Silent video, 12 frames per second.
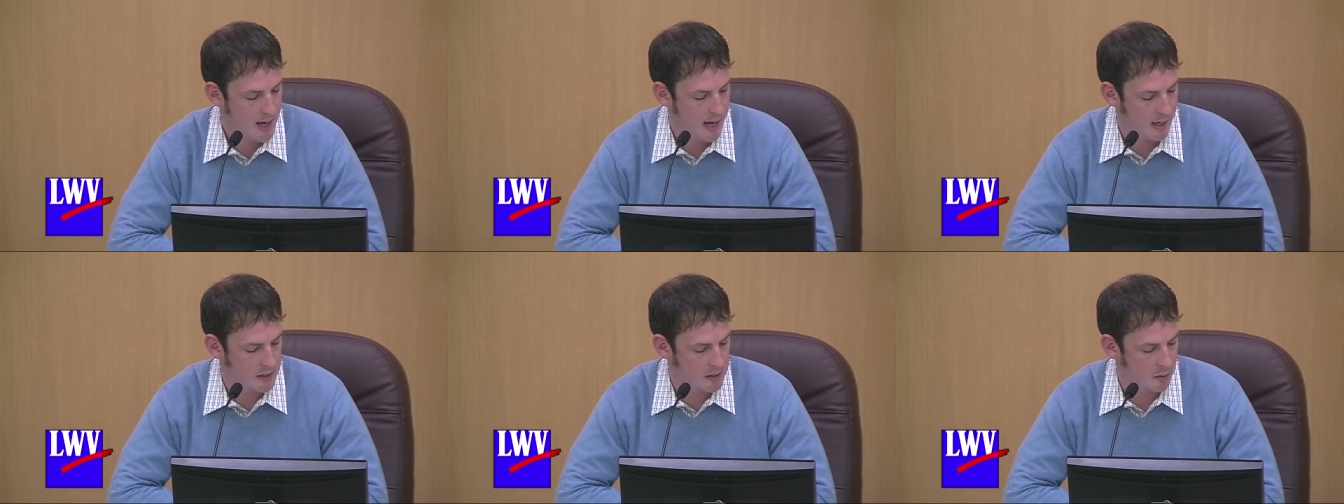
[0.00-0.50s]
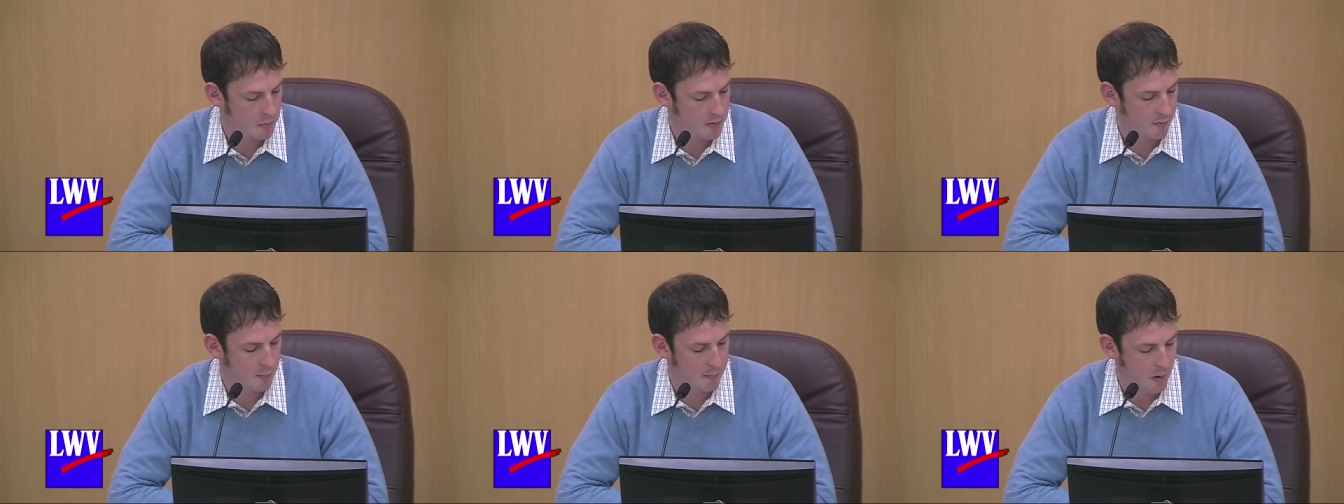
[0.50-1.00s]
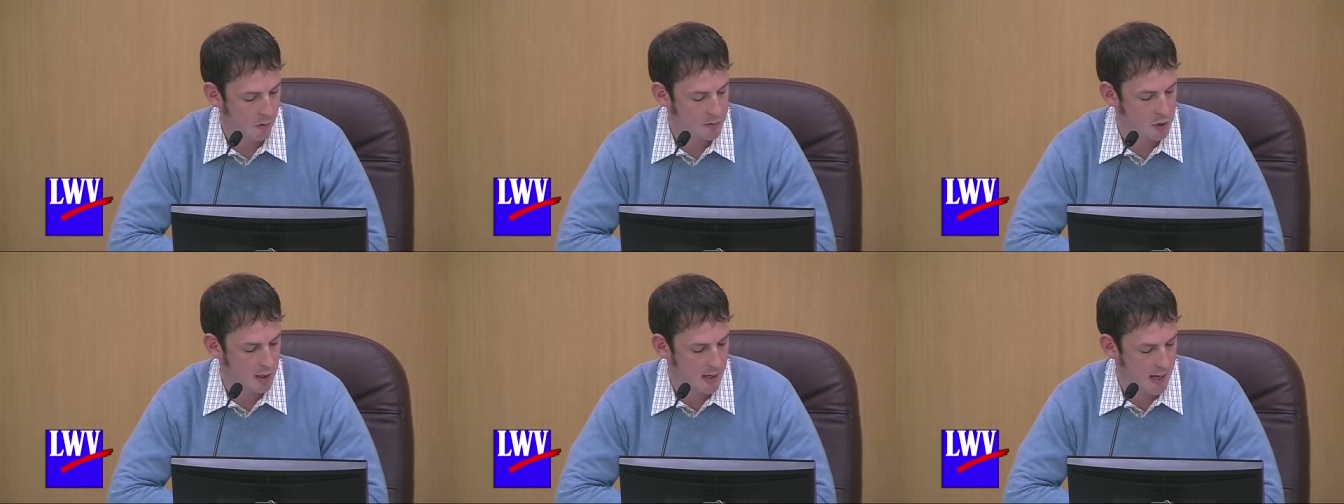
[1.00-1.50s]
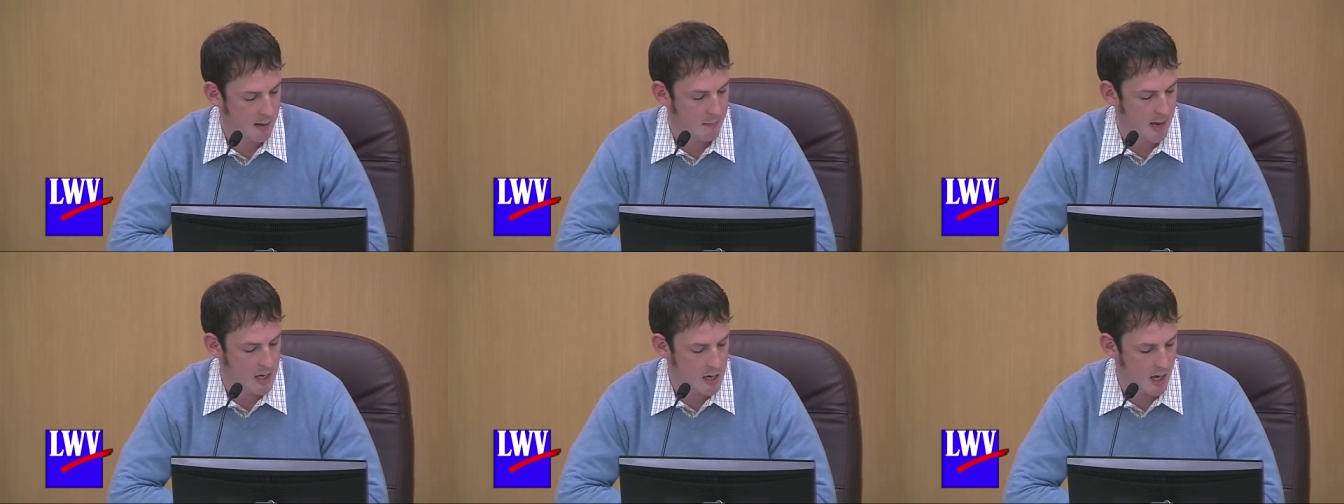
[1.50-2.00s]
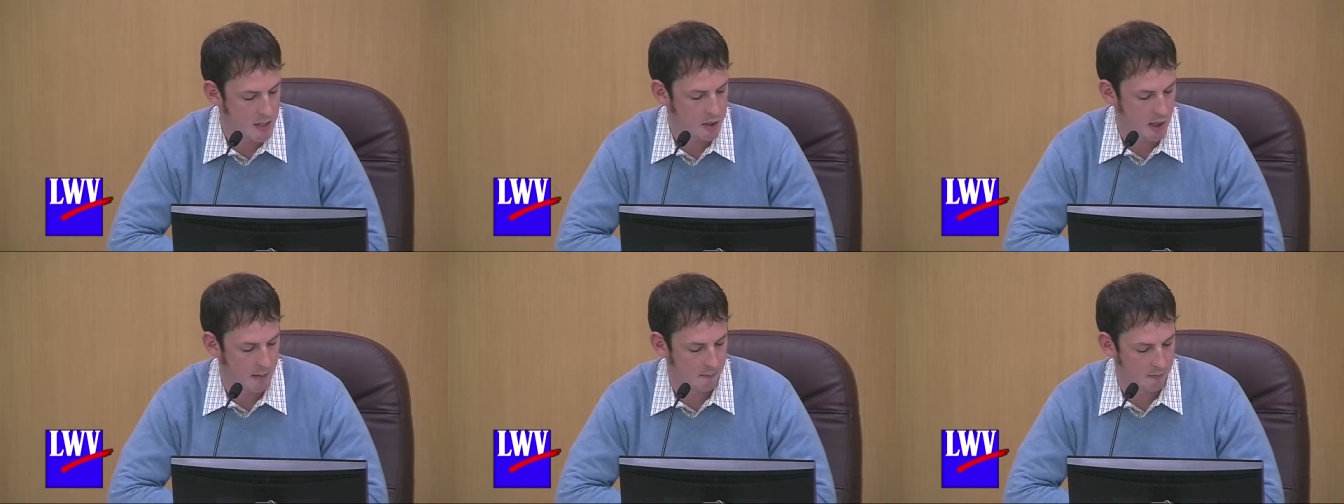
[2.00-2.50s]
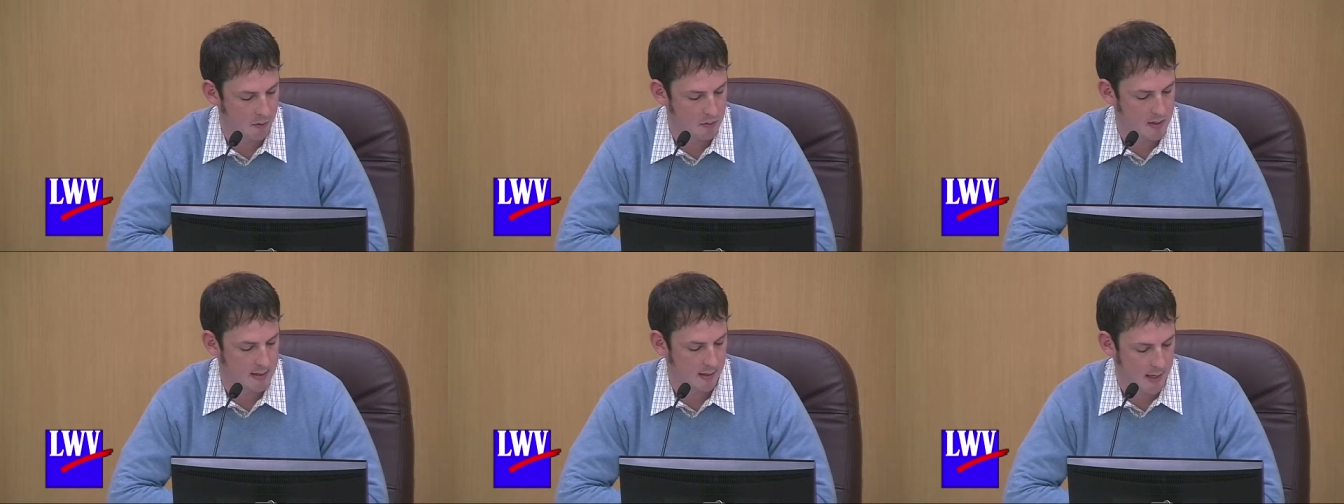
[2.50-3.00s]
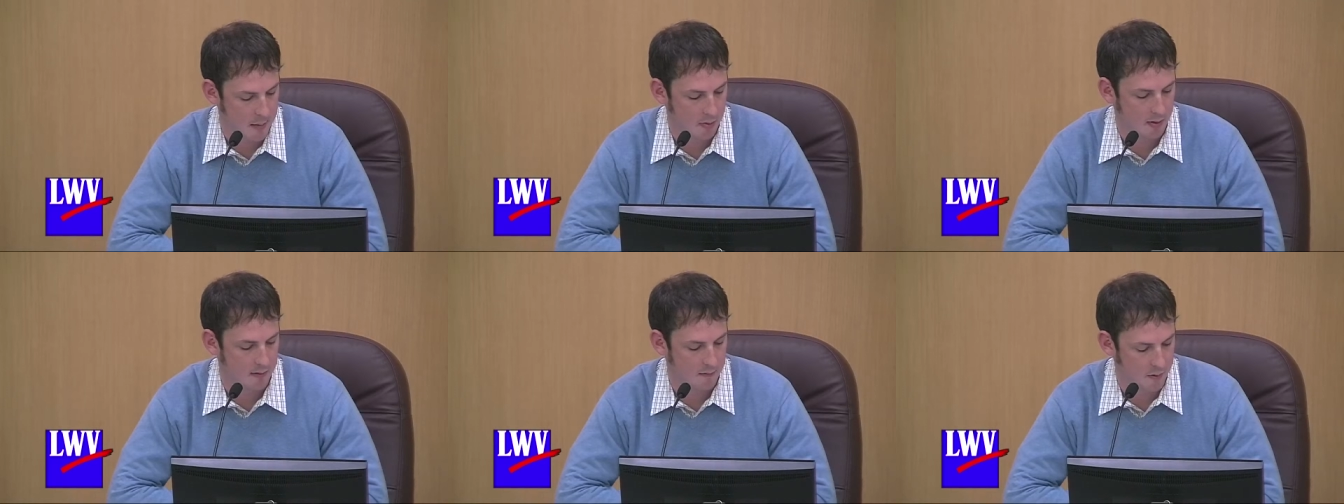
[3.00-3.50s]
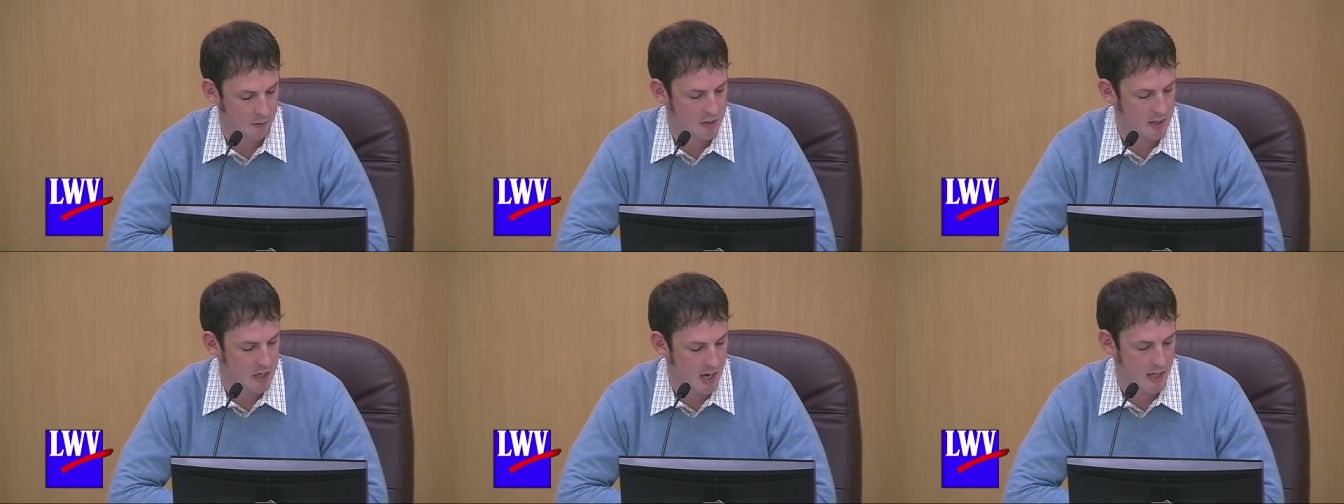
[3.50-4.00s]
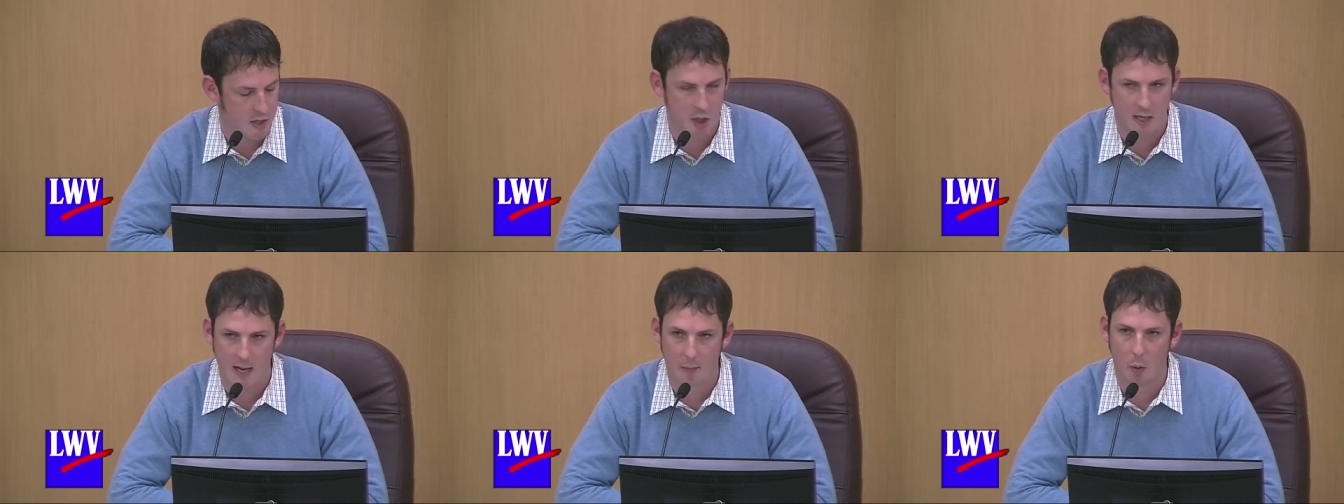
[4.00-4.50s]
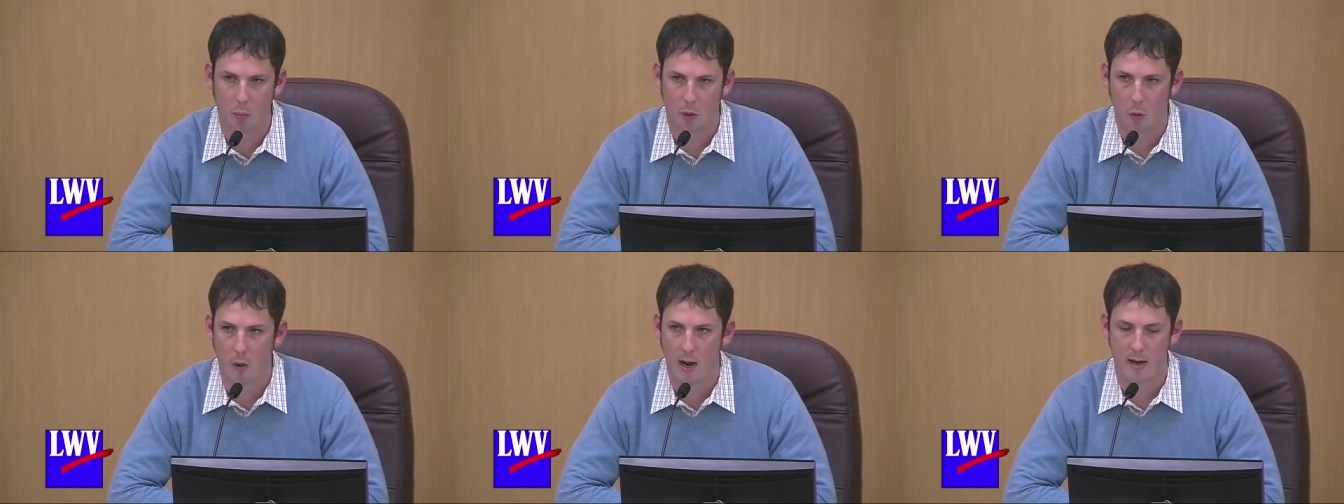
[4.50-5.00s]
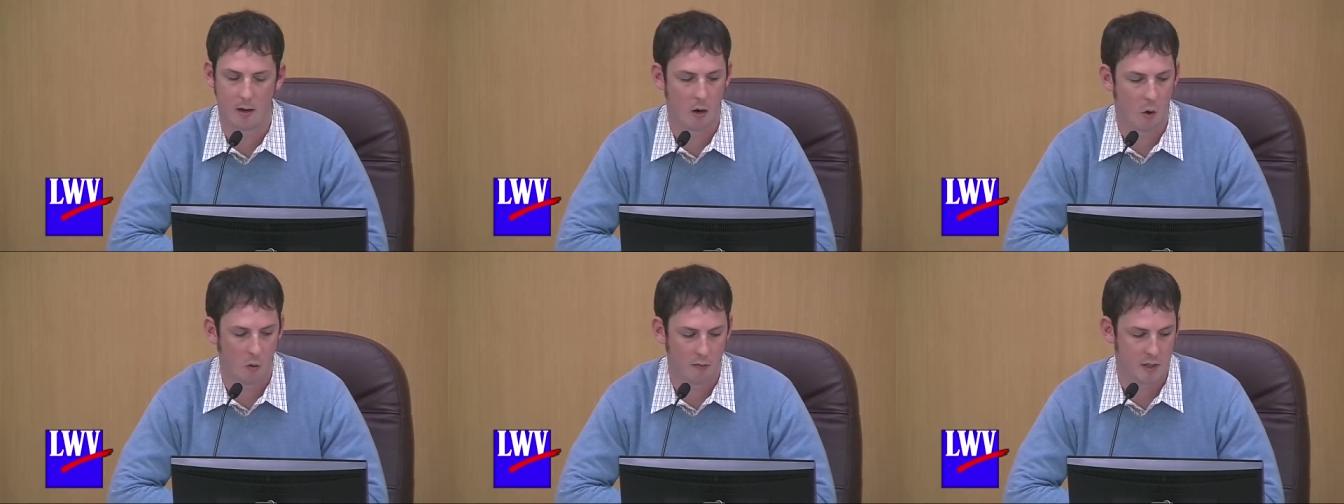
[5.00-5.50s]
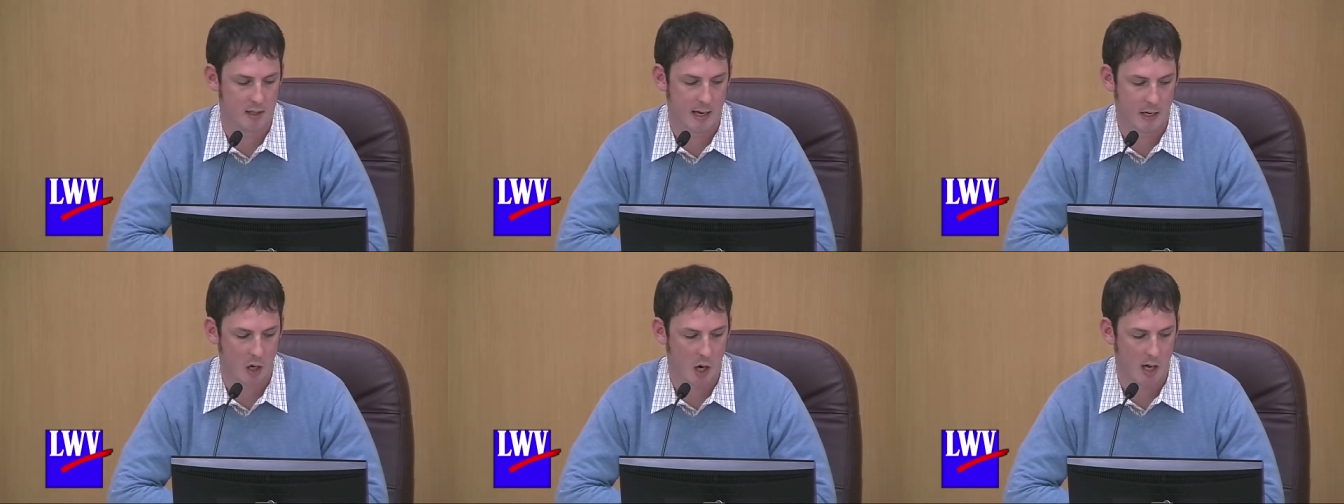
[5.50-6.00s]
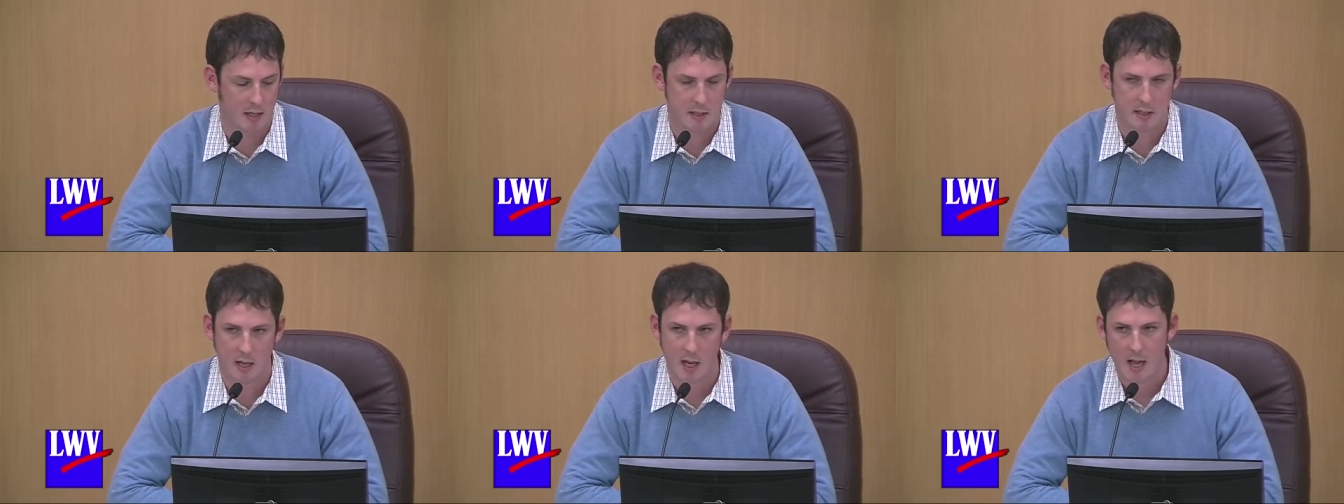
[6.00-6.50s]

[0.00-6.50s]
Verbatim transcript: and consumers for both GM and non GM foods, as labeling foods as non GM will require oversight costs.